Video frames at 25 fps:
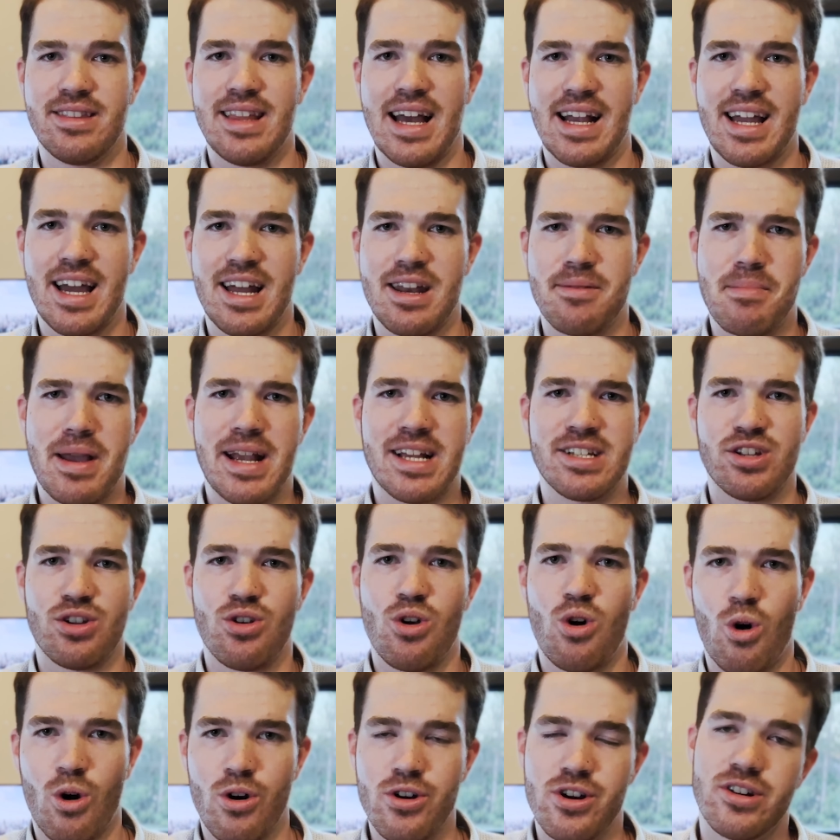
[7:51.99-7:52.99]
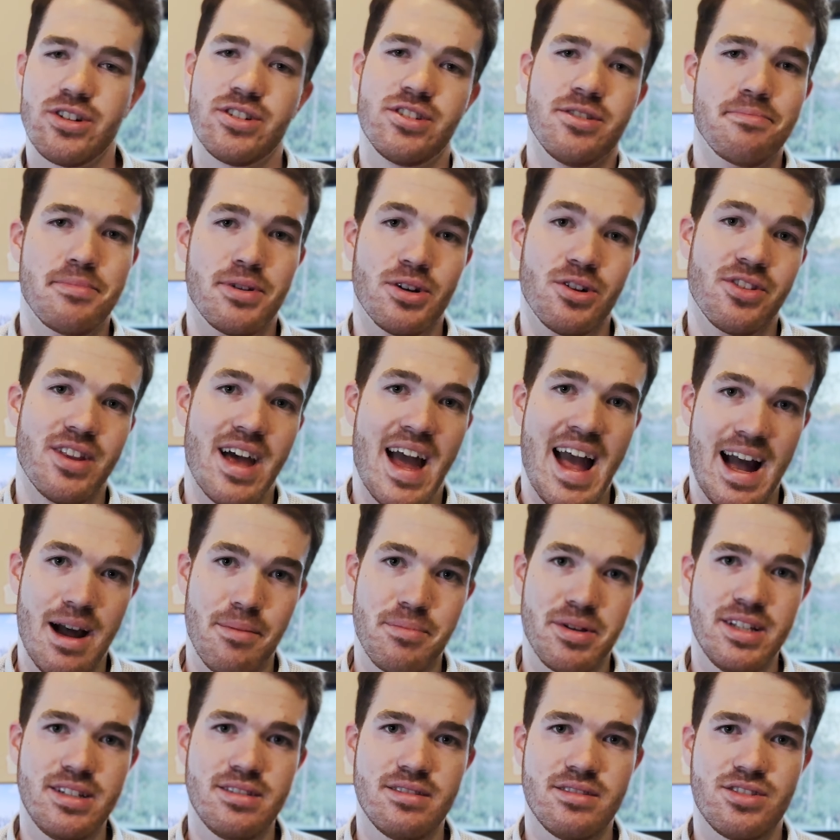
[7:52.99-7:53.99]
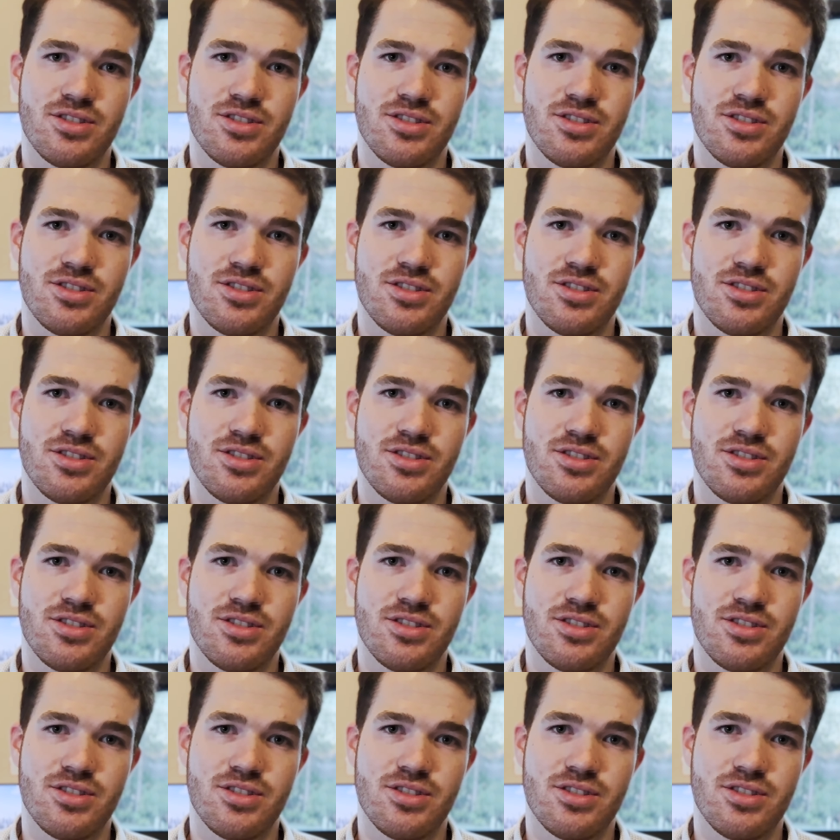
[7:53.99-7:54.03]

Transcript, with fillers: that kind of makes it harder to build the habit.